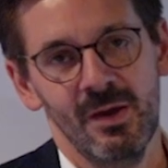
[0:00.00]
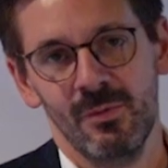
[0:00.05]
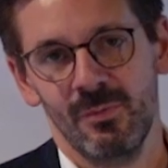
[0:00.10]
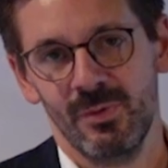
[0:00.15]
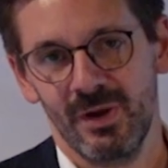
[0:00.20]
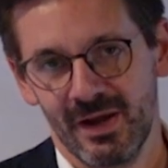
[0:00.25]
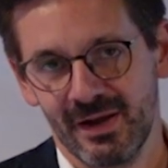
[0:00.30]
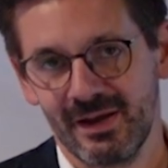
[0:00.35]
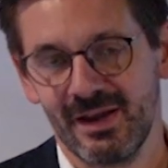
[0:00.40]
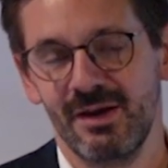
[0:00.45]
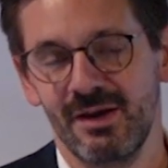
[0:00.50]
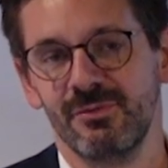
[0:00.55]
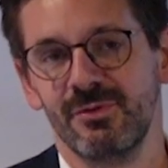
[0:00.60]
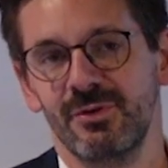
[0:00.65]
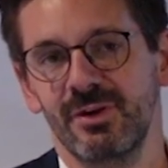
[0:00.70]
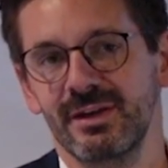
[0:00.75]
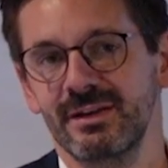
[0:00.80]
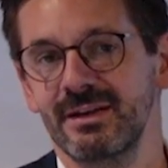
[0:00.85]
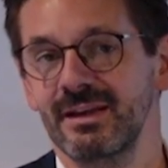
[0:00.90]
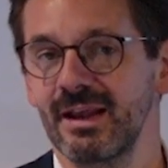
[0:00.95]
We are
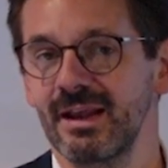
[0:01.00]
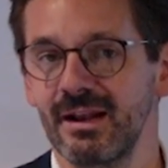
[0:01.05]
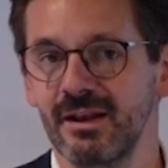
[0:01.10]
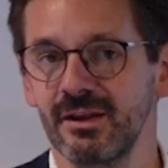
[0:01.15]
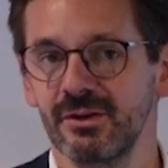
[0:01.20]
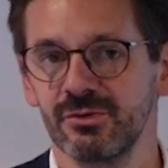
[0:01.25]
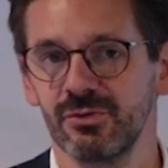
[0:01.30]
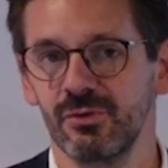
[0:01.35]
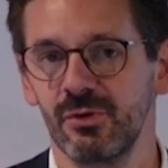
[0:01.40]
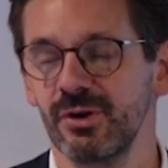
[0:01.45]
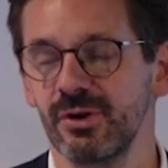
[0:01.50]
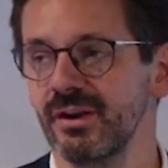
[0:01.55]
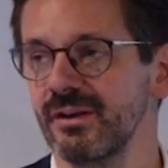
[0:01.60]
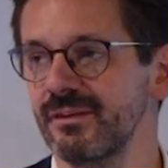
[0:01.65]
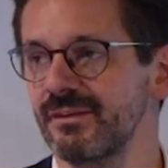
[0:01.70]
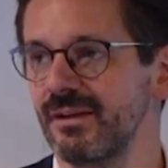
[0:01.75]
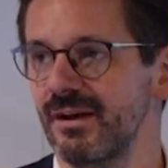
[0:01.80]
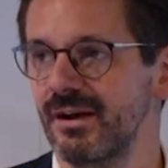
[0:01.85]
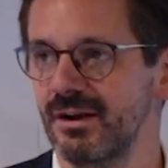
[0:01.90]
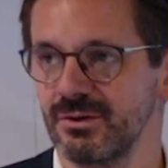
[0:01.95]
covering the
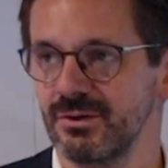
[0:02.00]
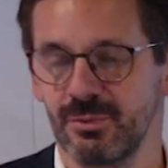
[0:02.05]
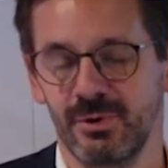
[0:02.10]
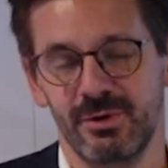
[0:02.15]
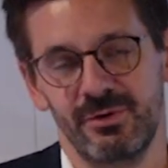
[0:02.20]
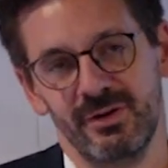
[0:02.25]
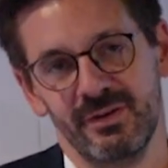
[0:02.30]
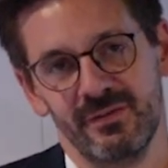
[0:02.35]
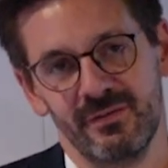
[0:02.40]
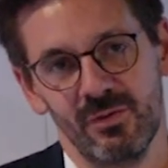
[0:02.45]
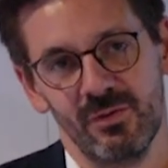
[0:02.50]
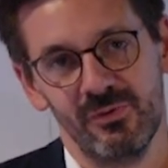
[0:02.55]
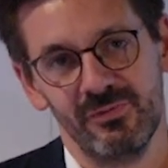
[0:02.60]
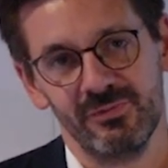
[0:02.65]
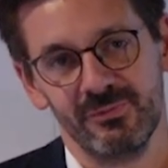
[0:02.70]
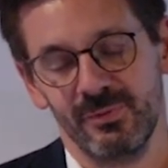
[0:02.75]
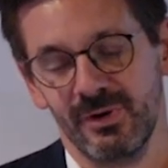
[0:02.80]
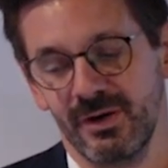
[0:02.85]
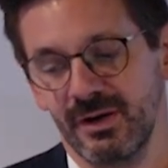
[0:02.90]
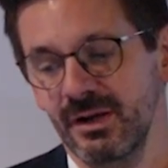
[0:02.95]
electronics, hardware and
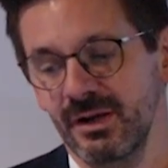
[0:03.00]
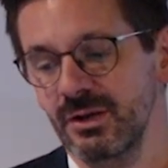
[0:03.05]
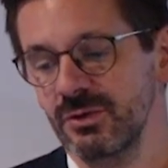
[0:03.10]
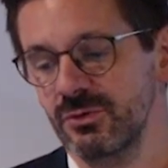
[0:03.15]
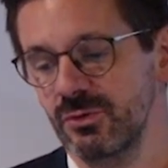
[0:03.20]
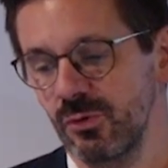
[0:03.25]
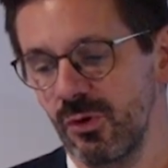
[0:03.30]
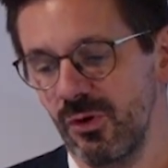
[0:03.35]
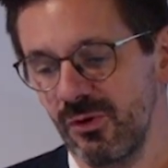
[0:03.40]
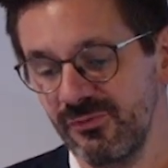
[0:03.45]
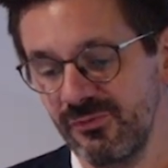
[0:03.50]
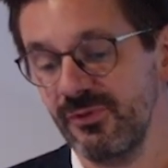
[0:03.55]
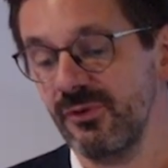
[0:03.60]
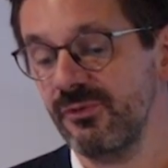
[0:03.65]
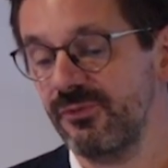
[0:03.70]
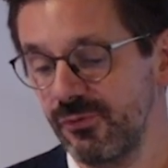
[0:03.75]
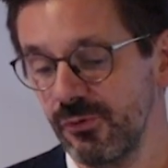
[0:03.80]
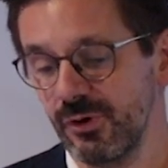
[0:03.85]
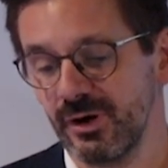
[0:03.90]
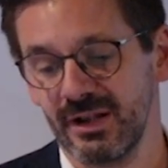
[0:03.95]
software to offer
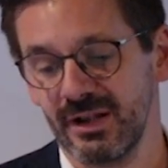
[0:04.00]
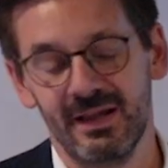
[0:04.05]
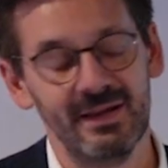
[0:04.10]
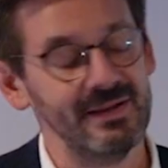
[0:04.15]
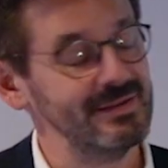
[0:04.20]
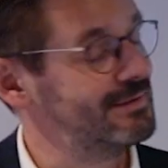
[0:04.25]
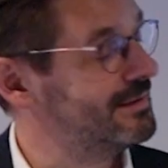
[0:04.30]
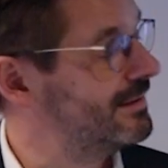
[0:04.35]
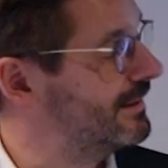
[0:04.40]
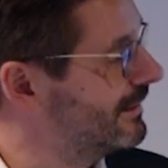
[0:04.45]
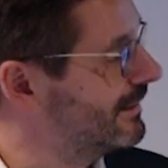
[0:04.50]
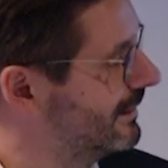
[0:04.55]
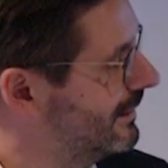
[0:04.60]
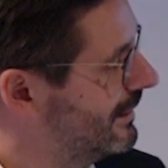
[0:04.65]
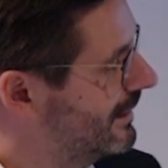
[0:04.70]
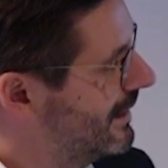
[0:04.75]
for lighting,